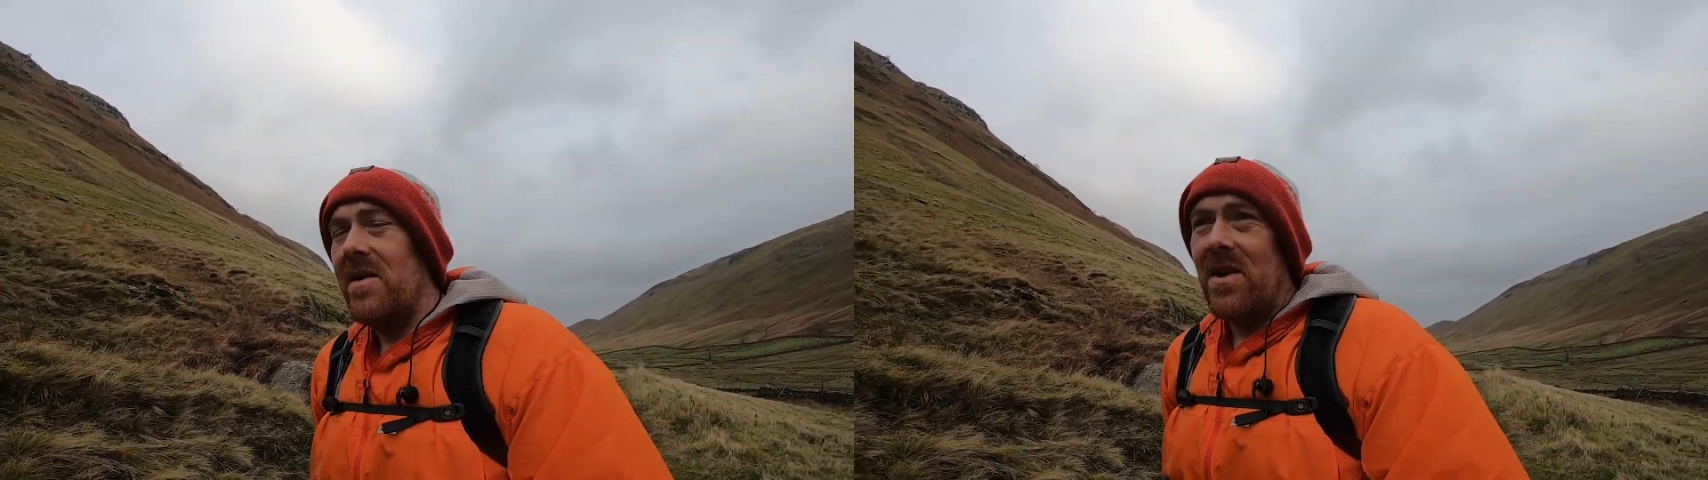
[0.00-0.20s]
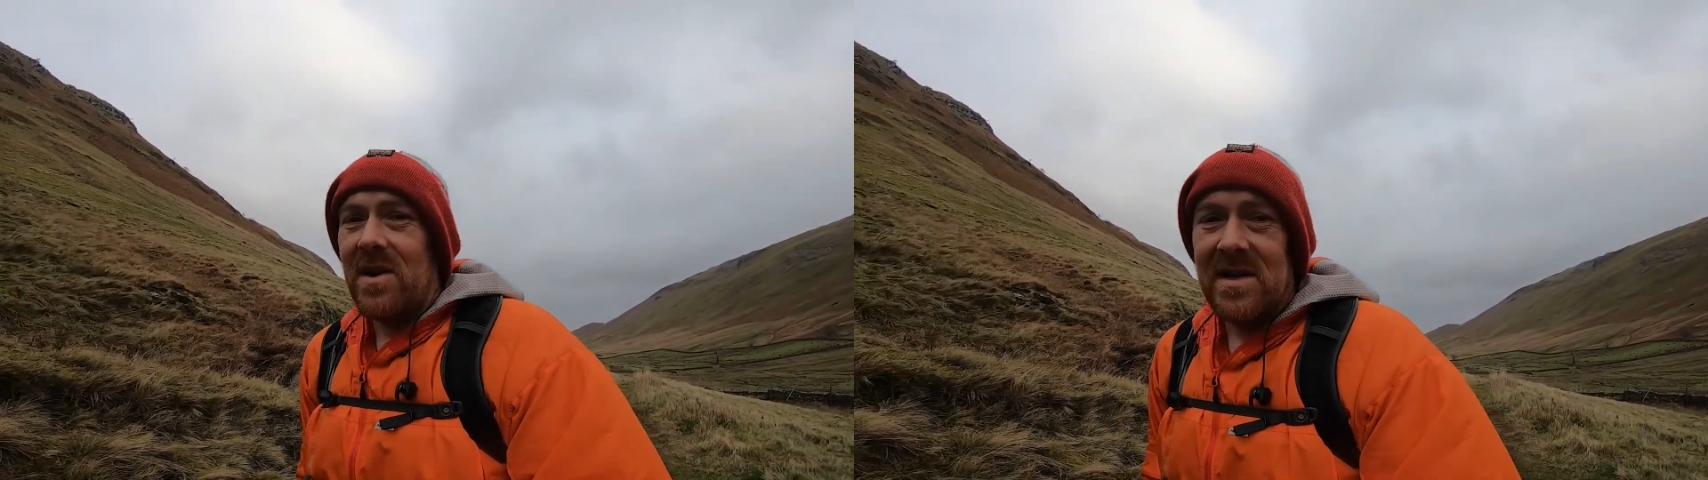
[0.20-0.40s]

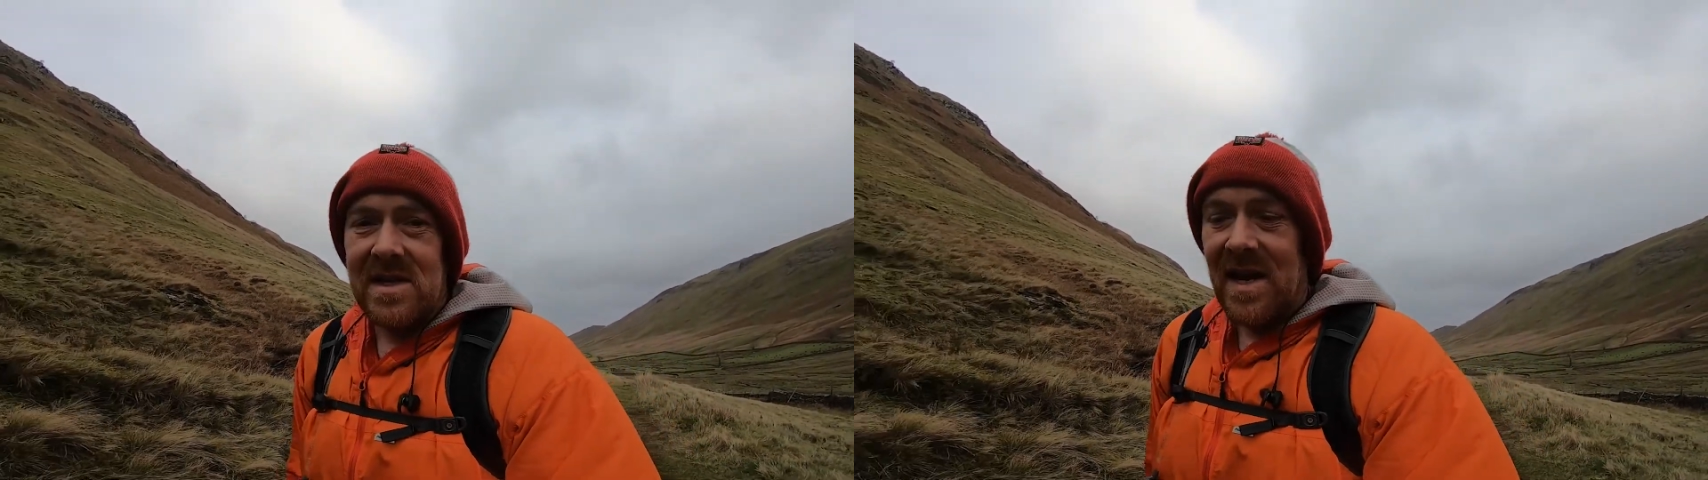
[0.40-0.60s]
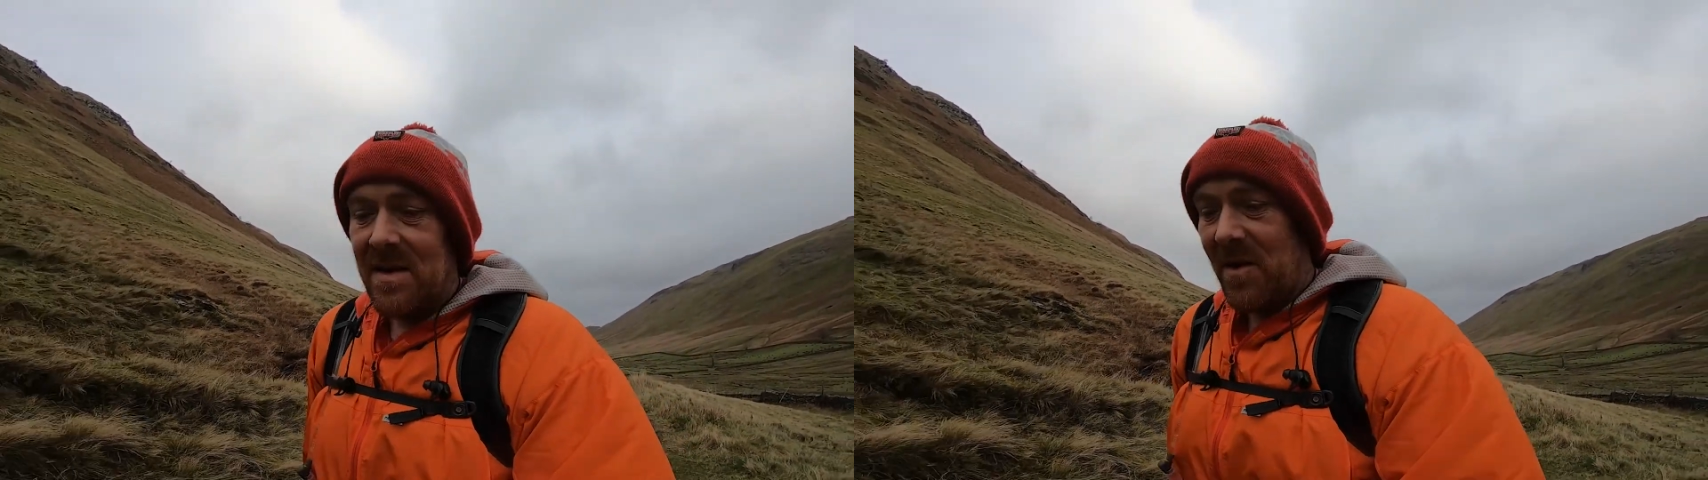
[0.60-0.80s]
You're not going to
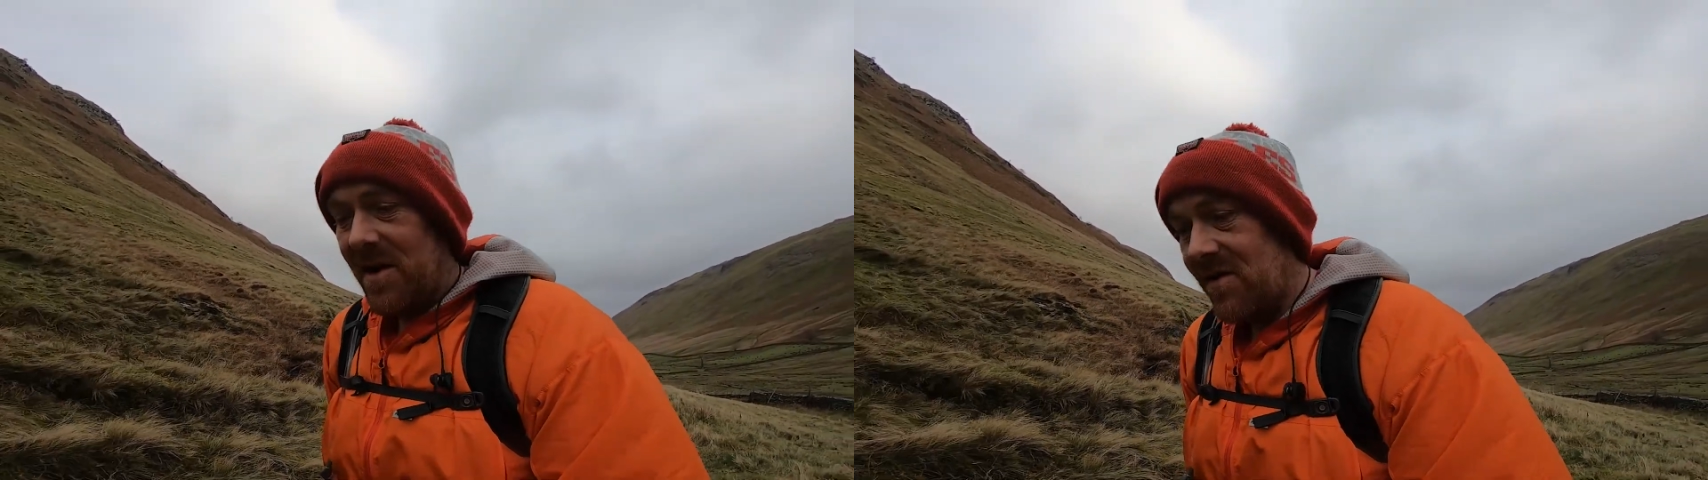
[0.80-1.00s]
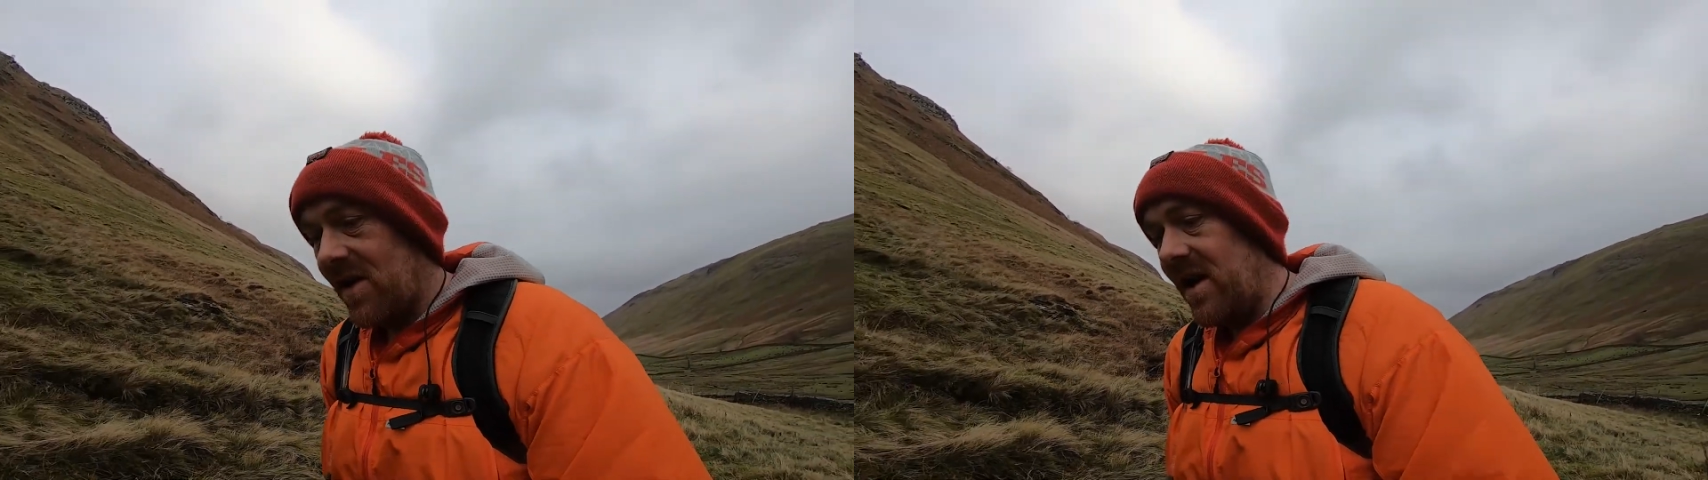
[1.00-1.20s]
see
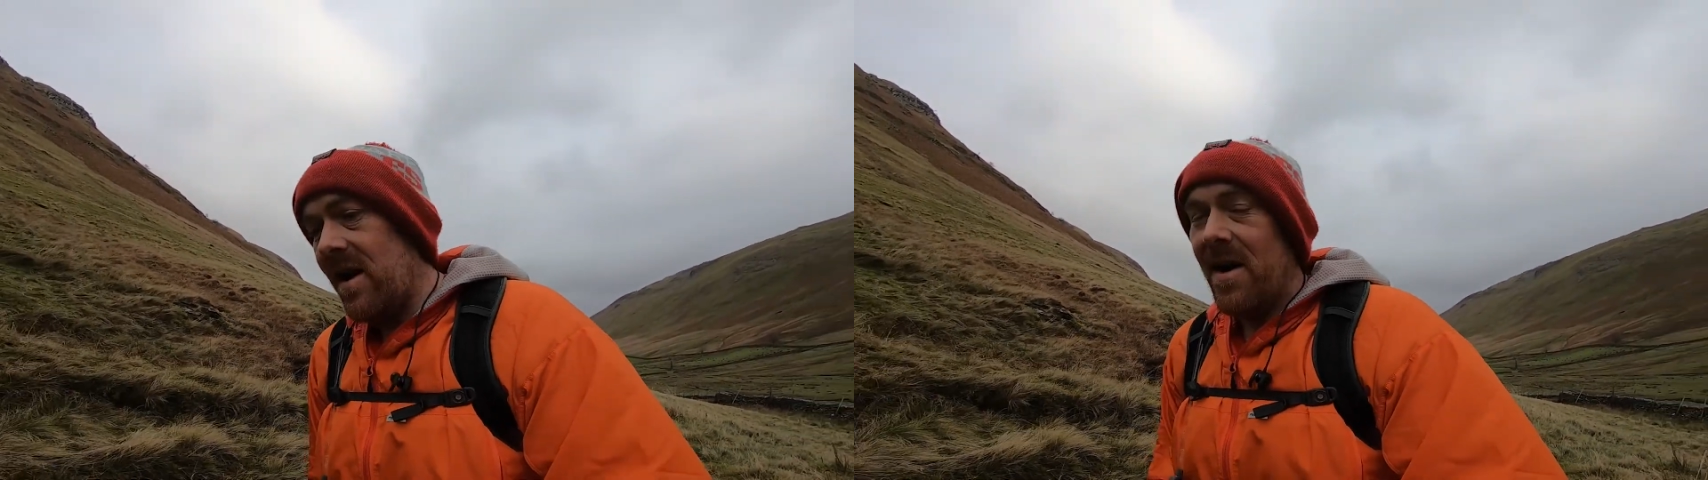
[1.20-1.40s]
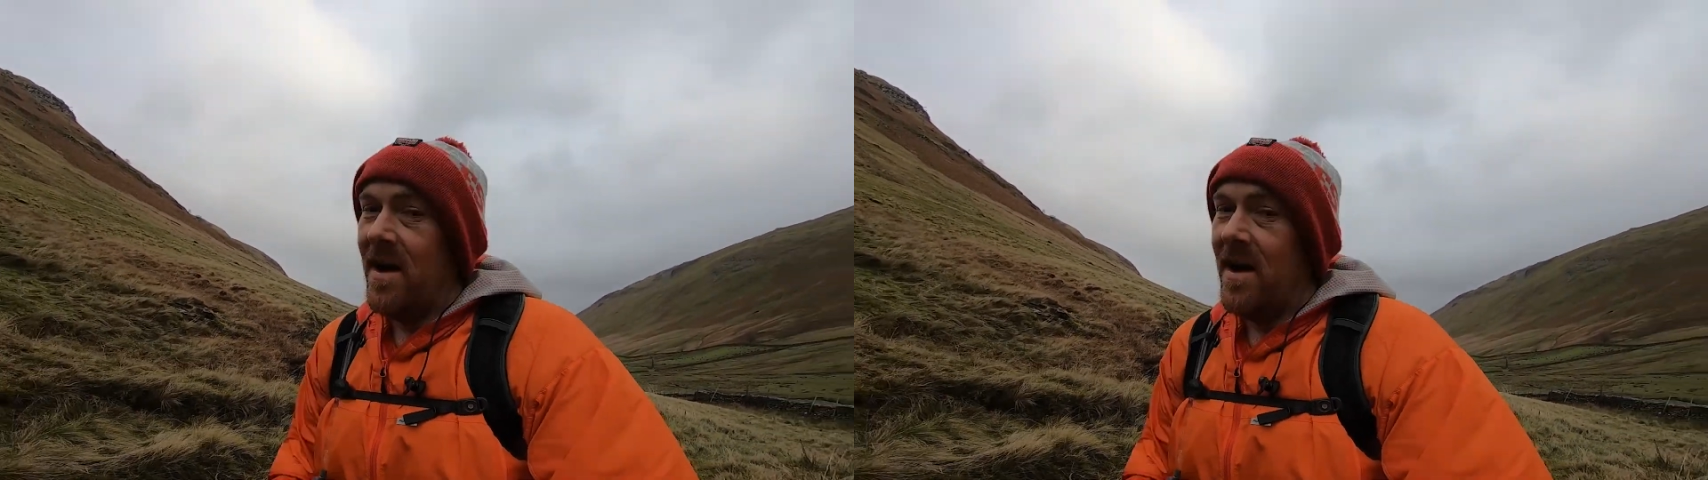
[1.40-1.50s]
anybody really,